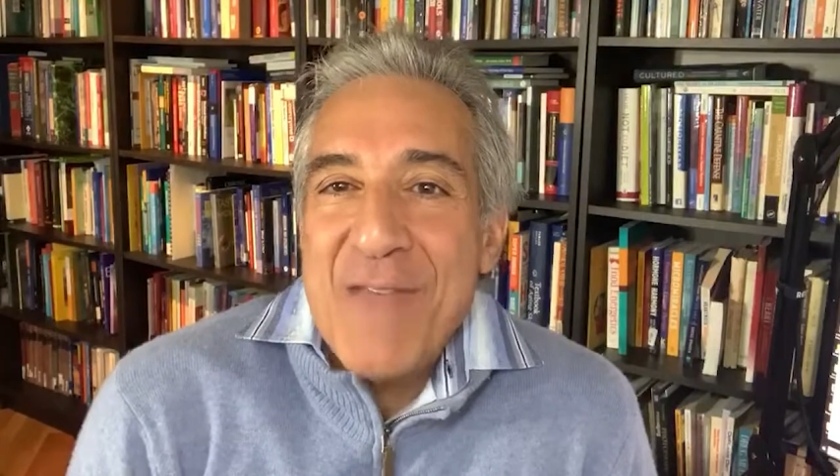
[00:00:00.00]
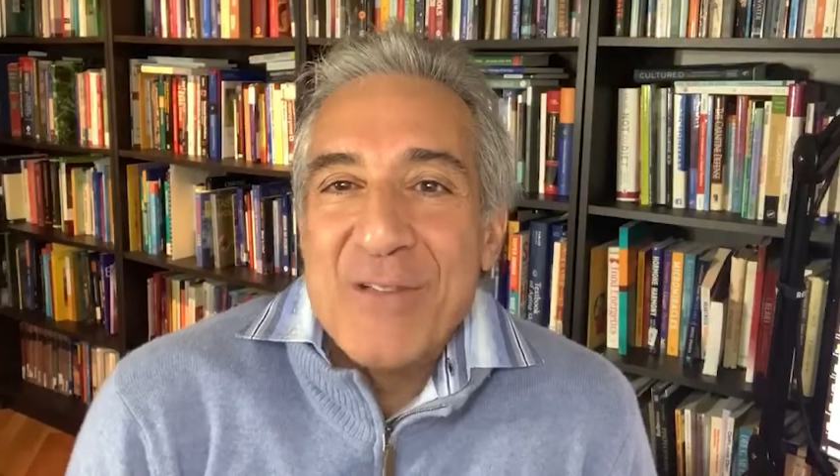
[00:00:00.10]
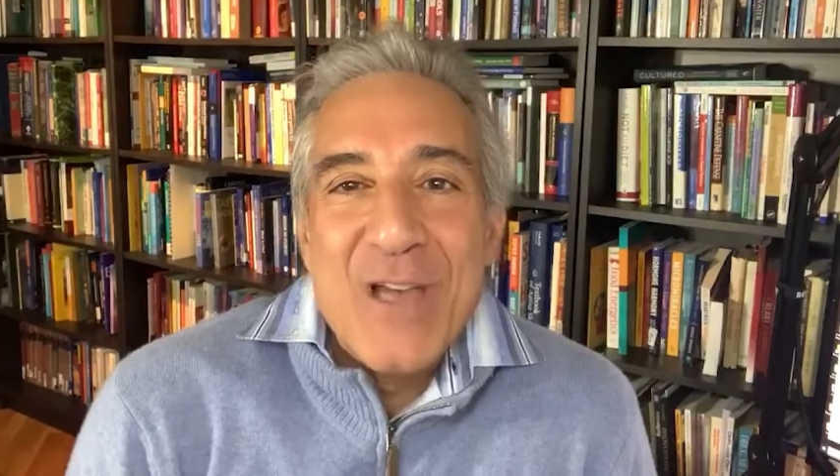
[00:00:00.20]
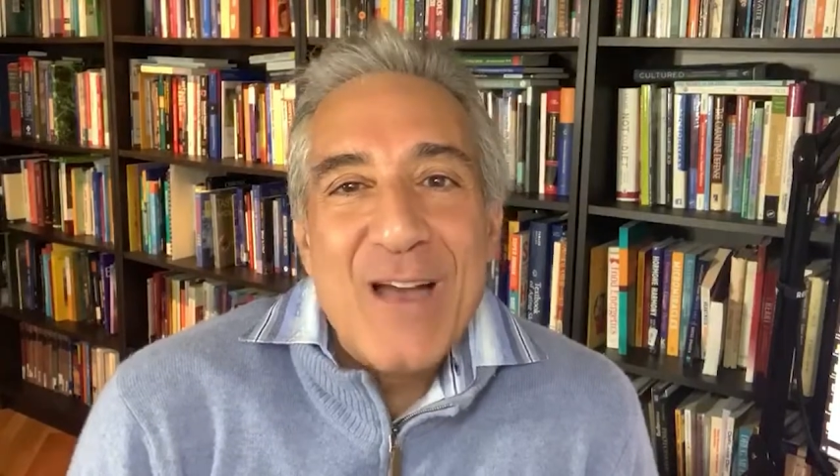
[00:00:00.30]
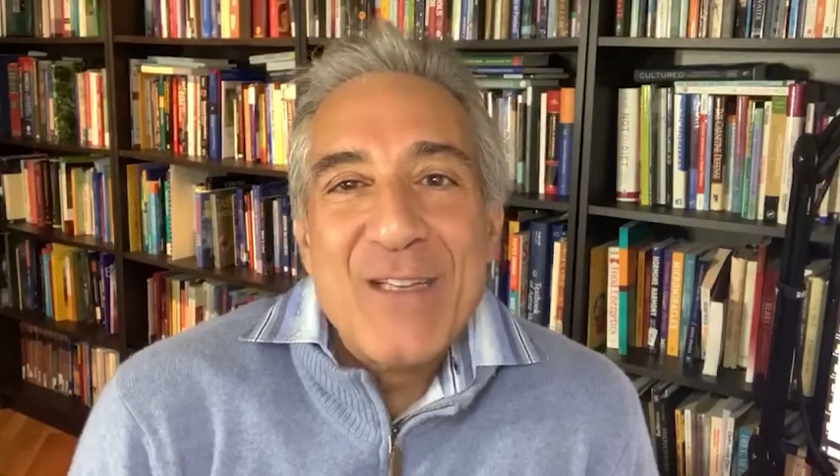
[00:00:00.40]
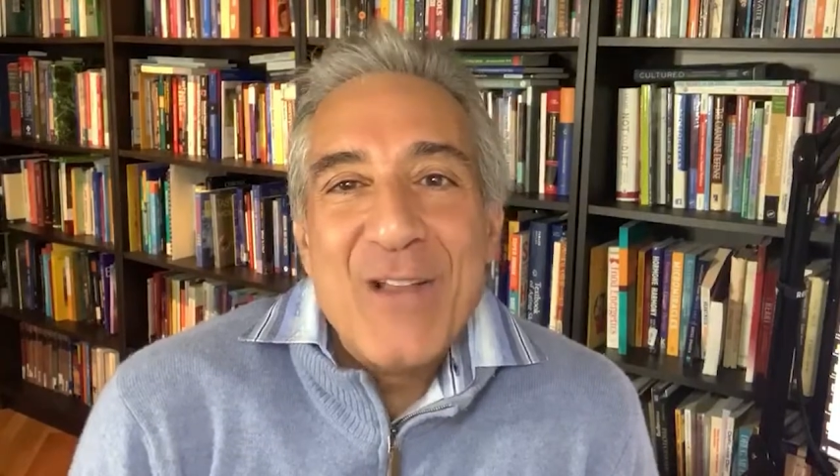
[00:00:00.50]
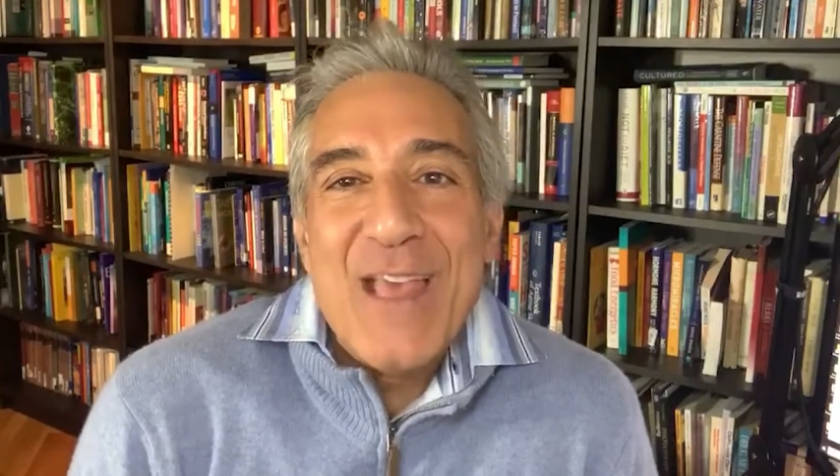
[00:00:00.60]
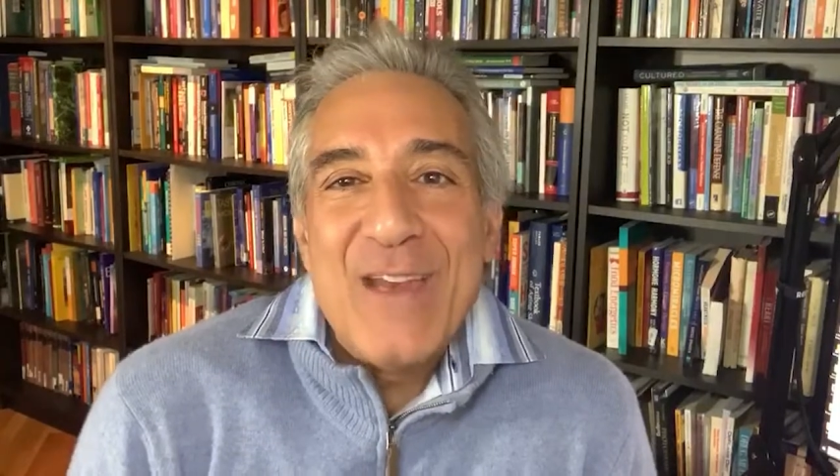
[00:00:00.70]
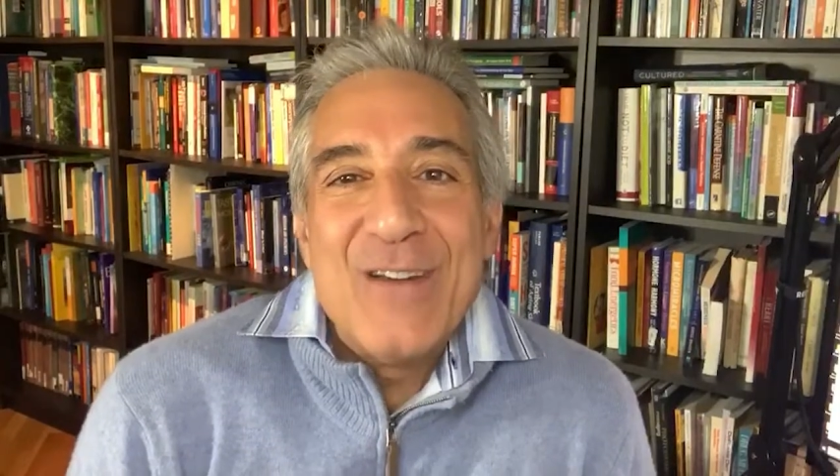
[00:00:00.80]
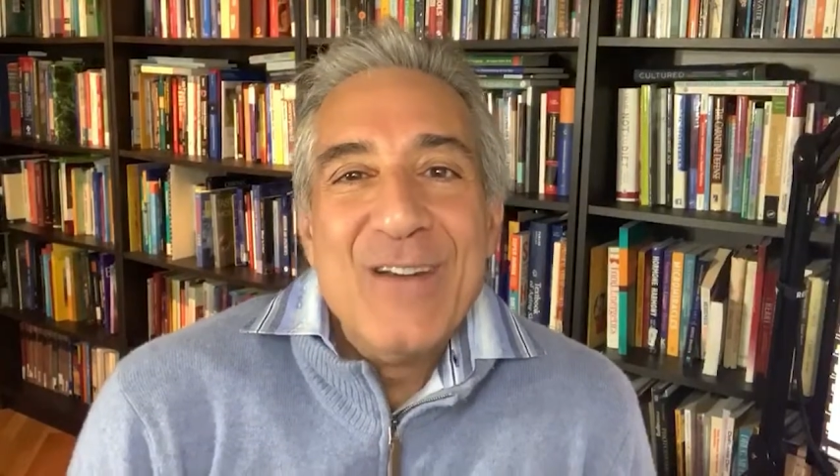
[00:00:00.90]
We'll talk to y'all
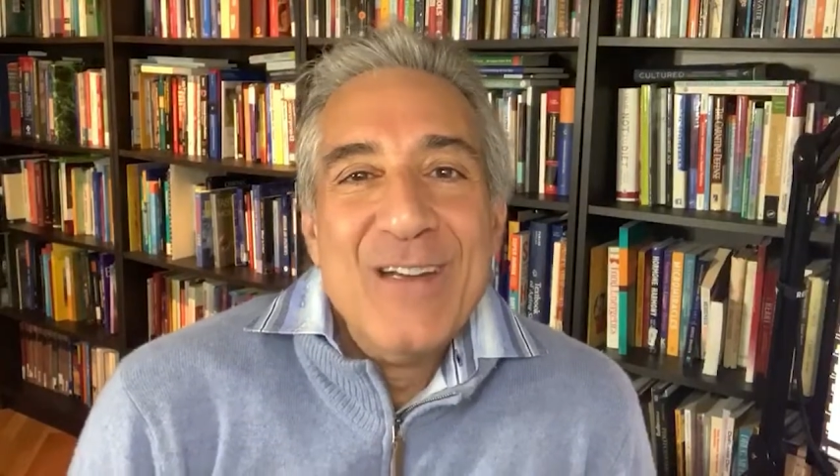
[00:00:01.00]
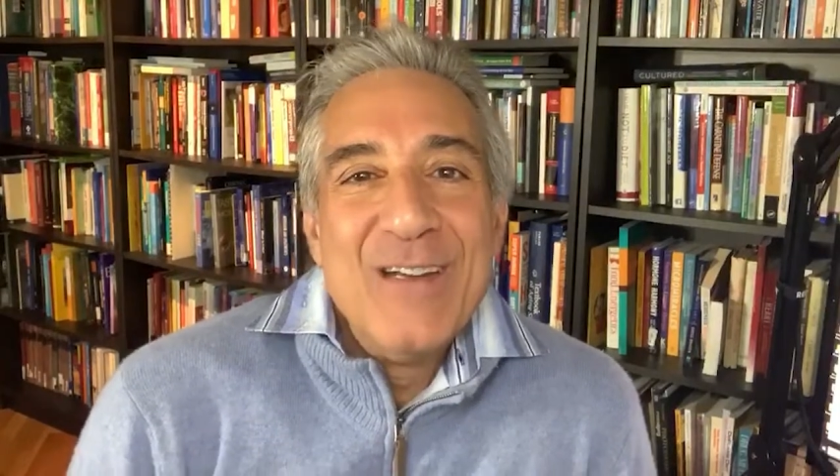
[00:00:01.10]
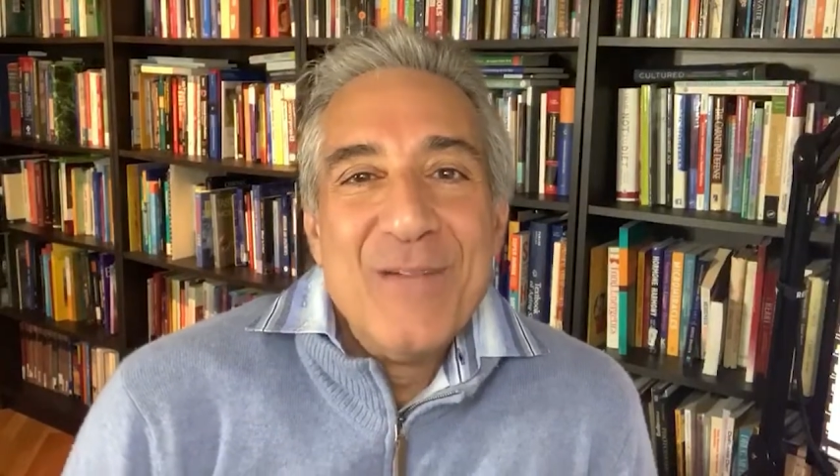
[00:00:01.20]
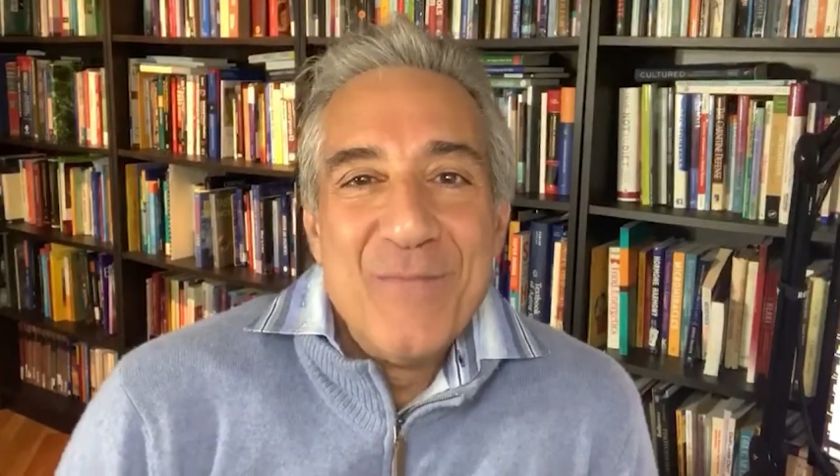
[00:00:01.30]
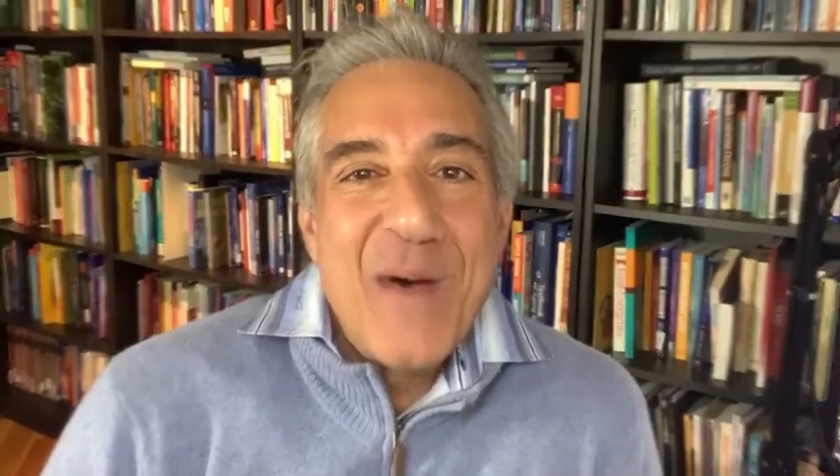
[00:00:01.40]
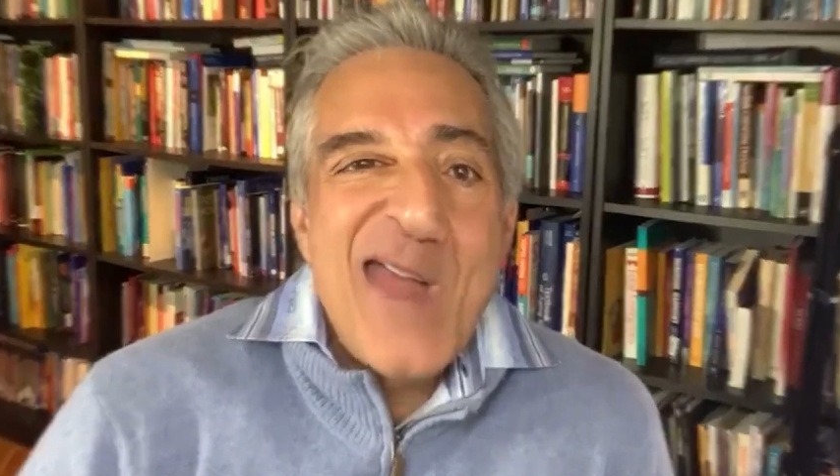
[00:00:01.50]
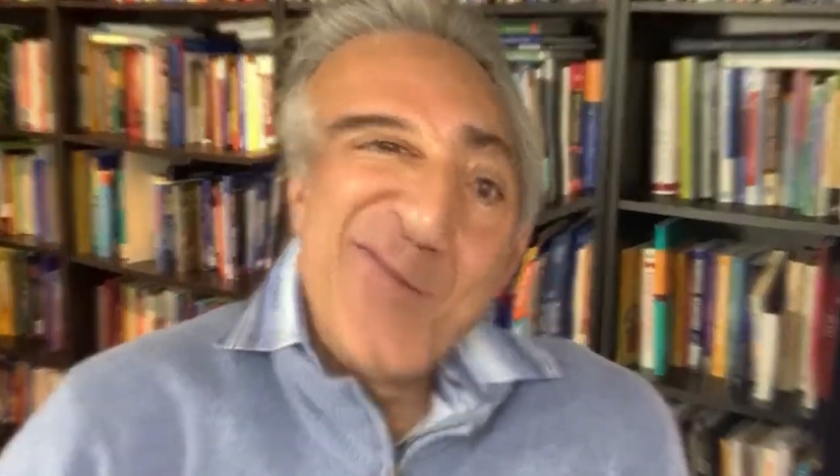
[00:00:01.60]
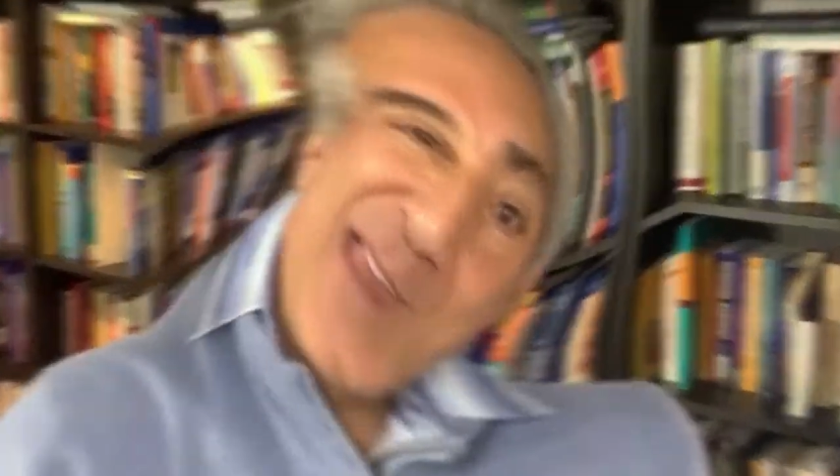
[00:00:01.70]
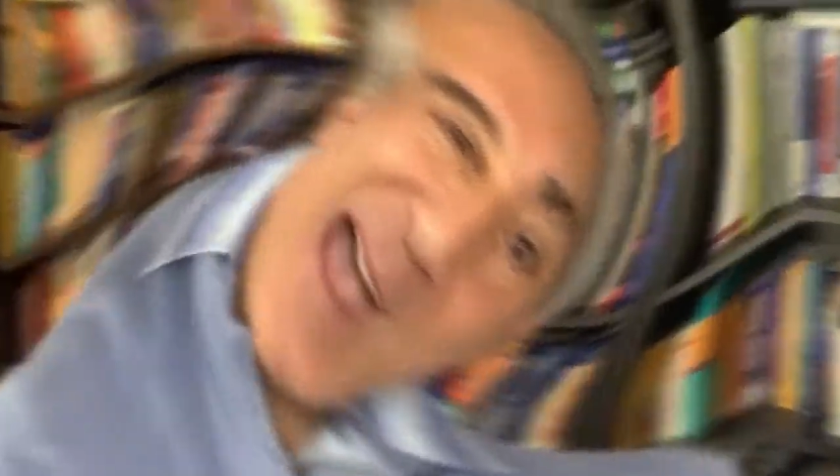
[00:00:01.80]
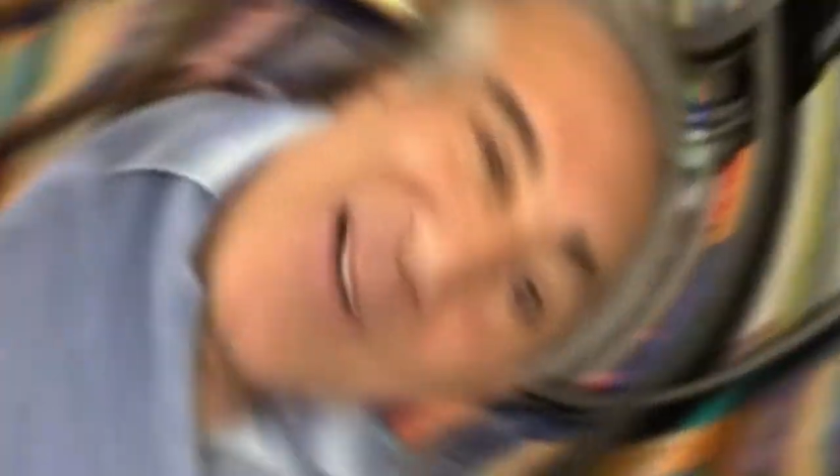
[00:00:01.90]
later. Bye
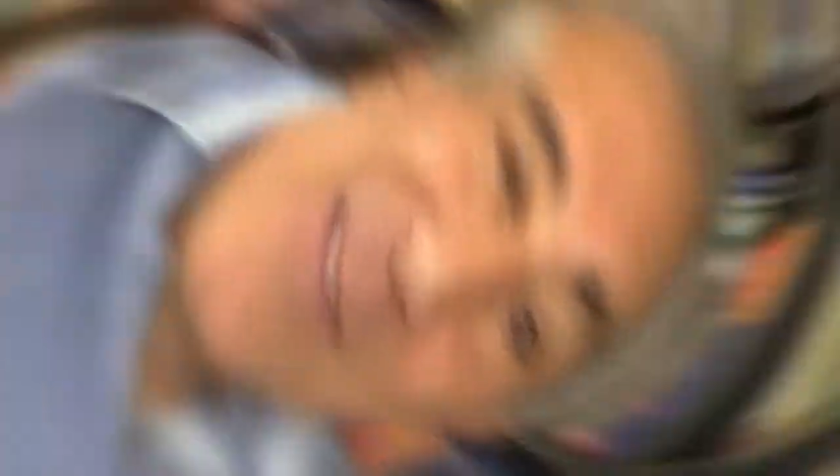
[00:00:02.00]
for now.